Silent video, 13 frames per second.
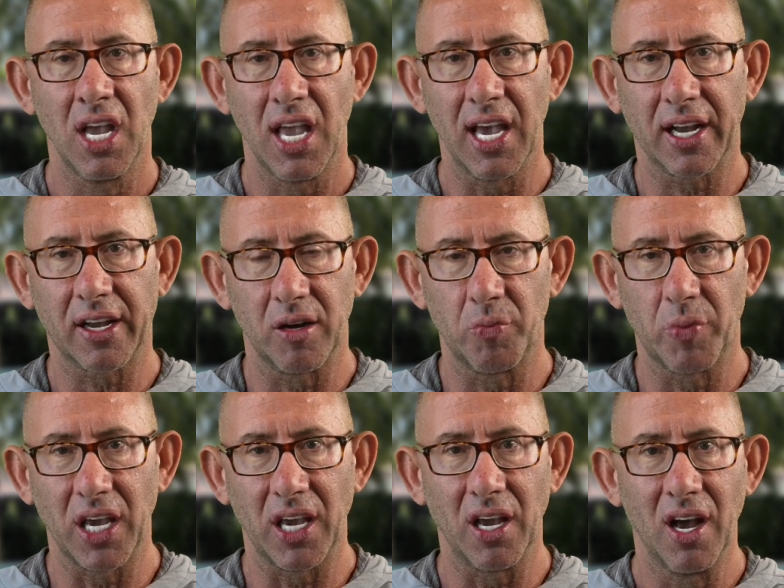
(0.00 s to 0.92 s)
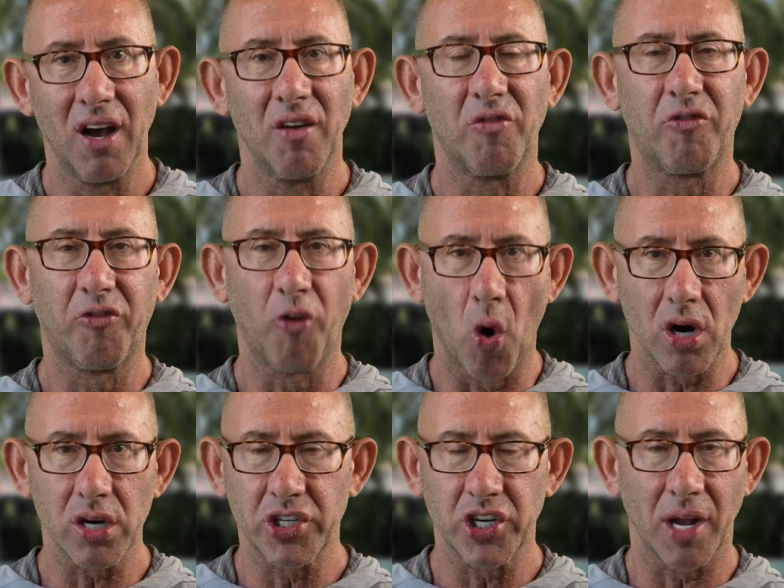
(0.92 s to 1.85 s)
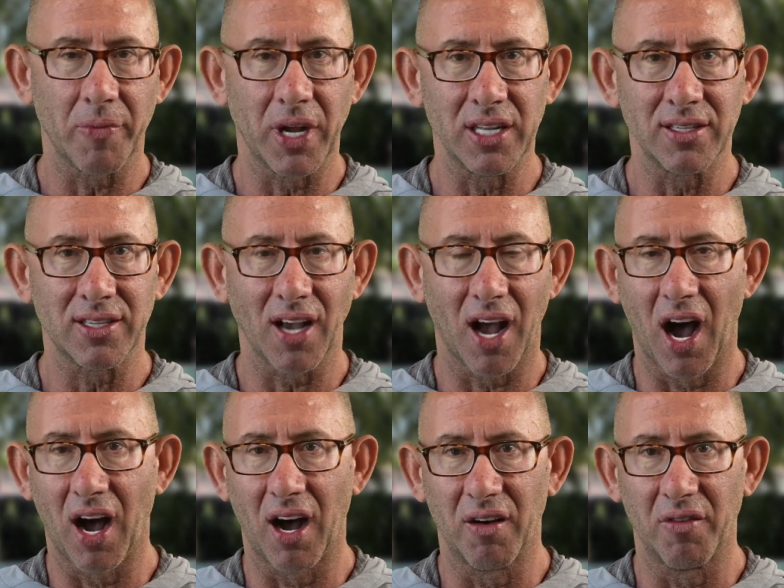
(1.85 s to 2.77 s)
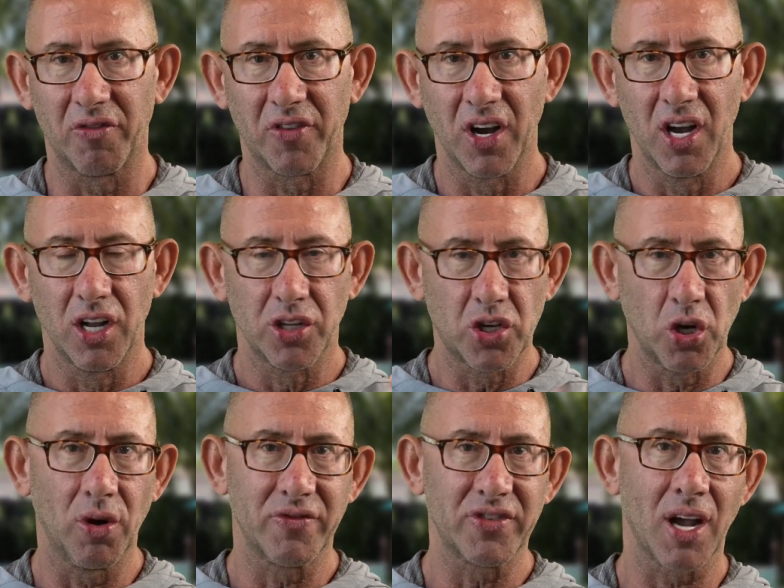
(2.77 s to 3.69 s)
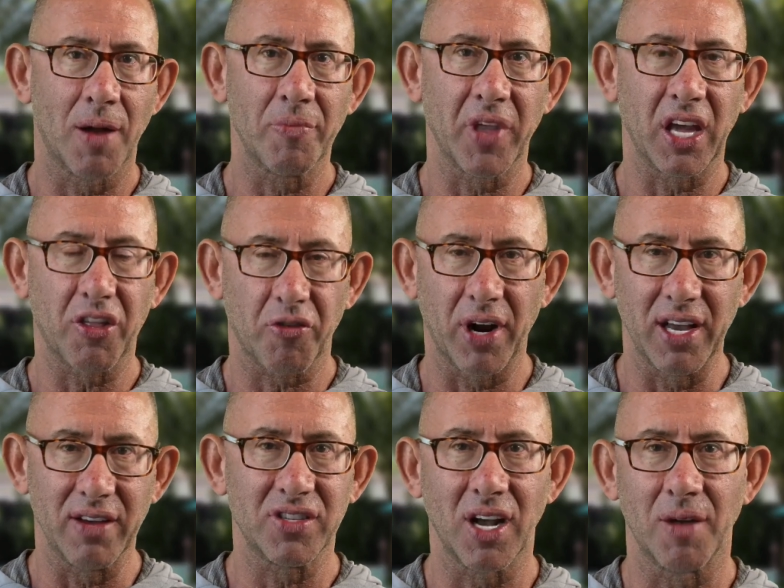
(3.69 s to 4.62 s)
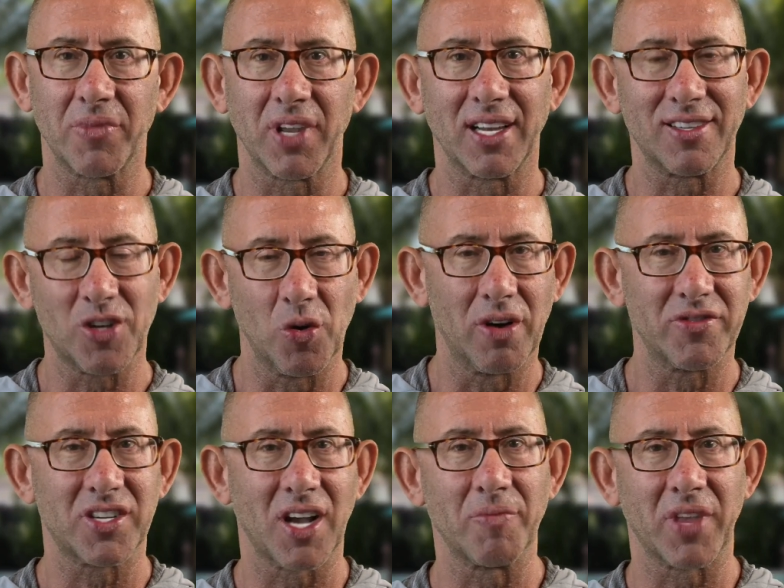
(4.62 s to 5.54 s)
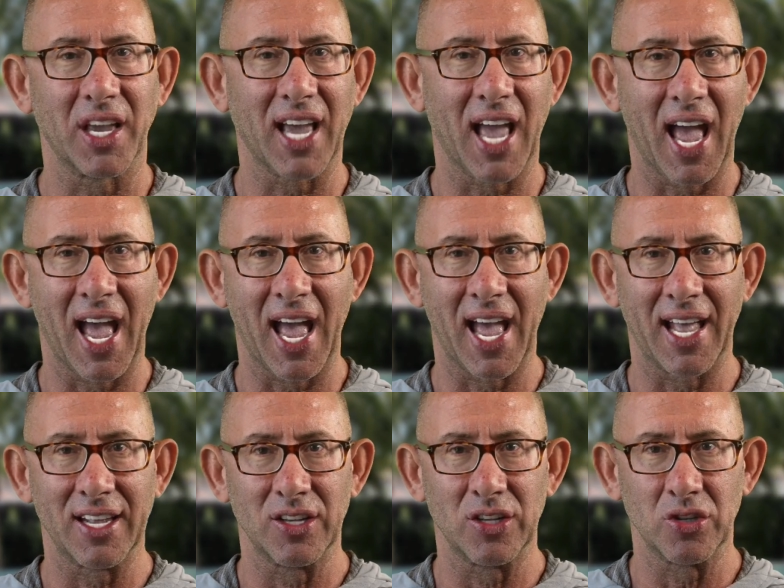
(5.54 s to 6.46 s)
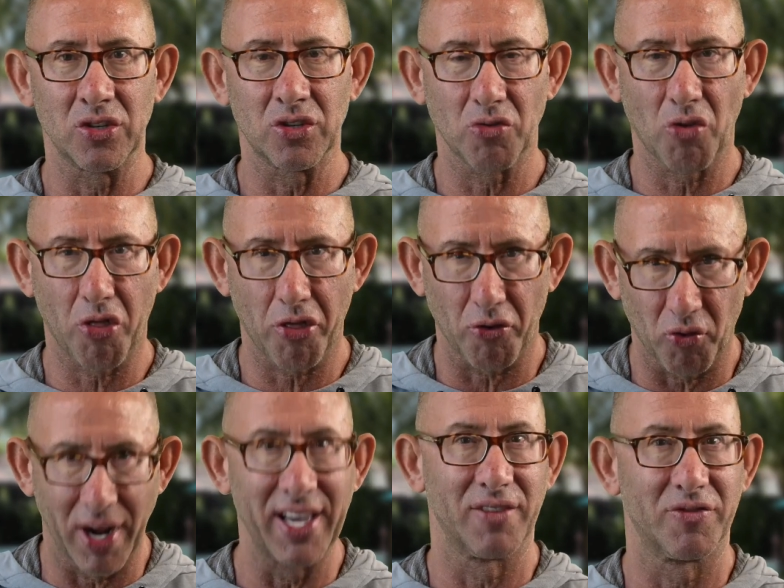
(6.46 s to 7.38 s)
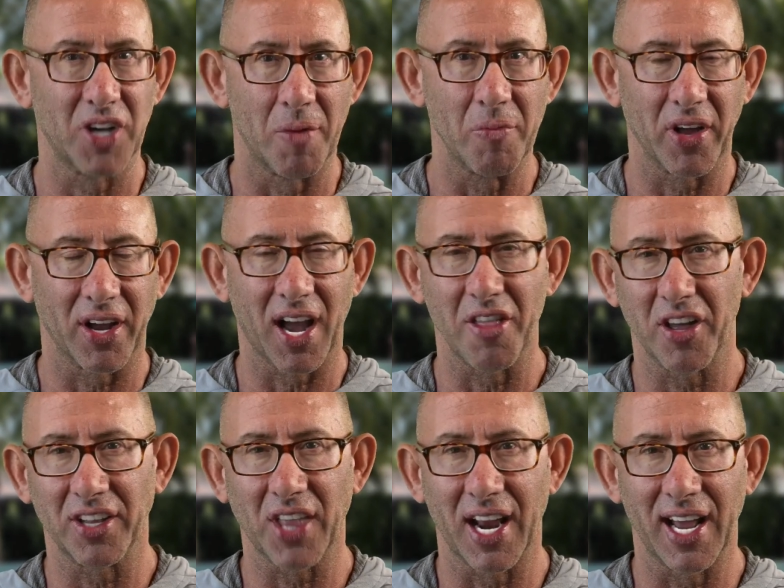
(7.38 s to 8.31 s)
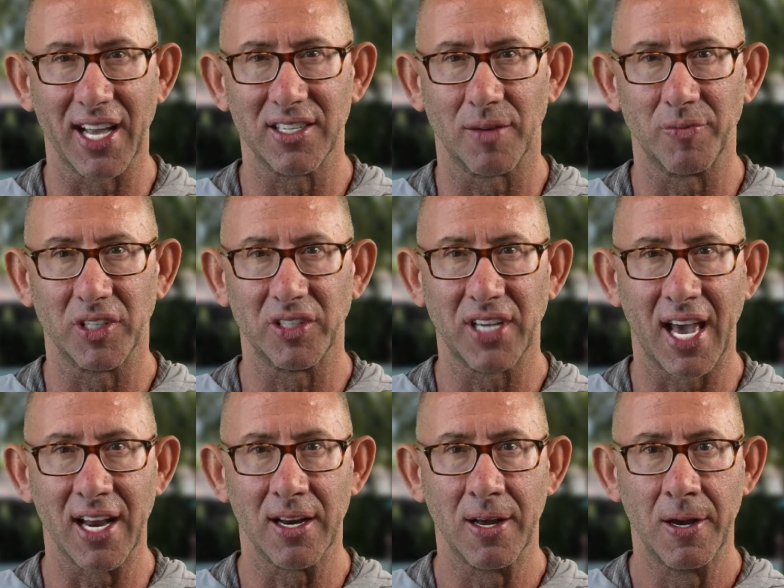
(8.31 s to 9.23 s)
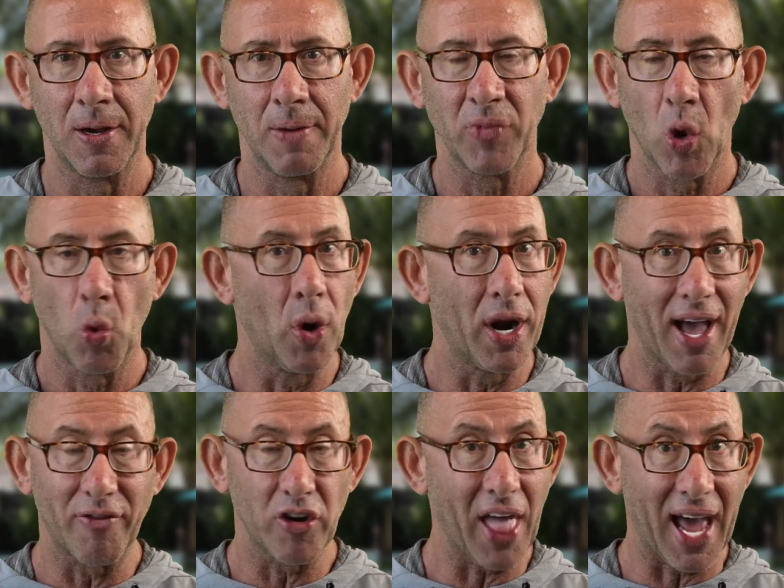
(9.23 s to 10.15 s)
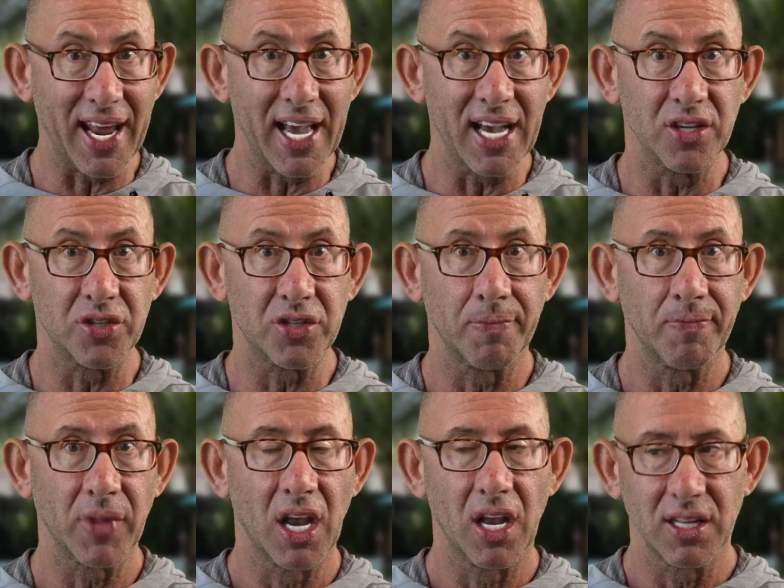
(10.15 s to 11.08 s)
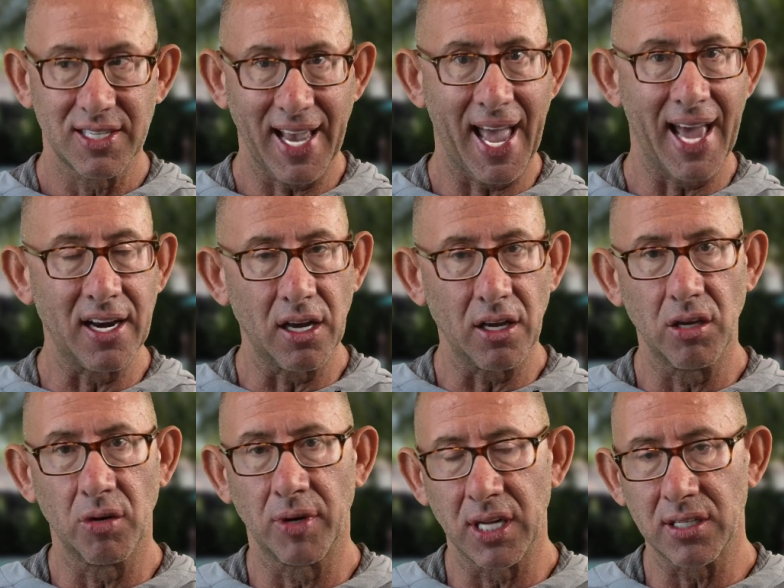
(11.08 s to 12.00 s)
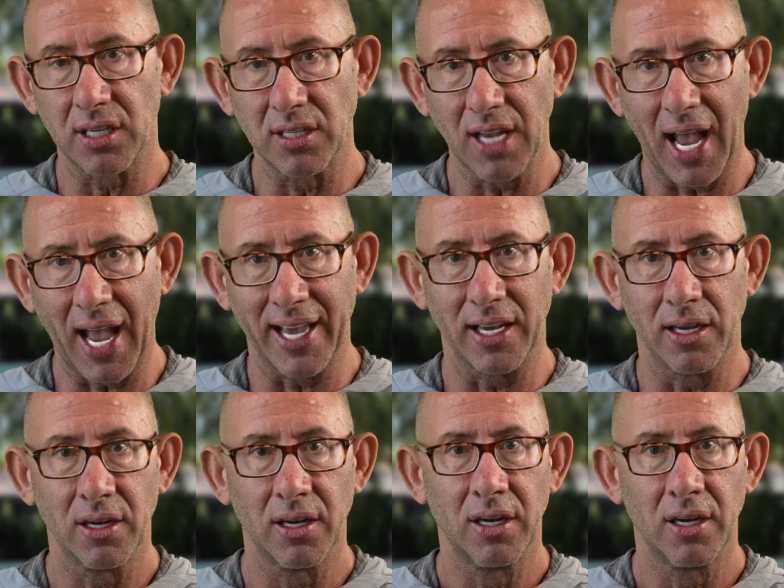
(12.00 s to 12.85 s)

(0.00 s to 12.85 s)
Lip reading: It could be 4 shipments of 2 of something, 3 of something, 2 of something, and 3 of something. I think that adds up to 10. Whatever that is, 10 units a day.